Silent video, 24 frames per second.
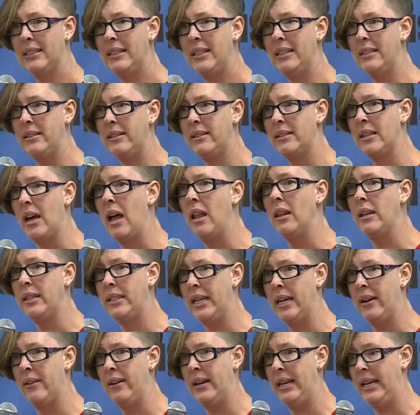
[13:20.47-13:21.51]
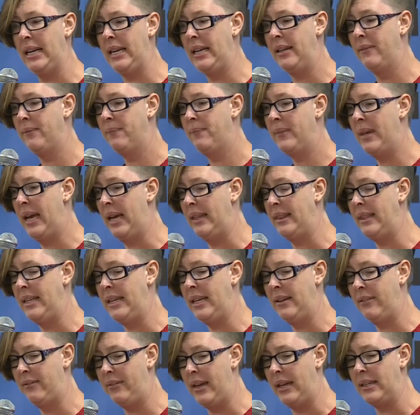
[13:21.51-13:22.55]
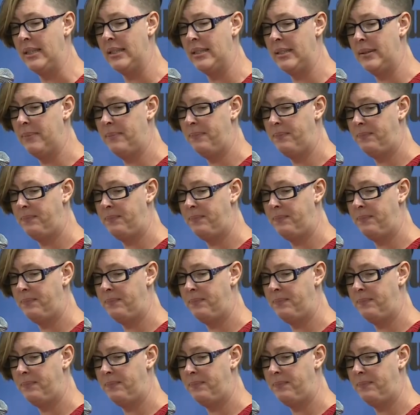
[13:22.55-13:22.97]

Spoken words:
in solidarity at the event.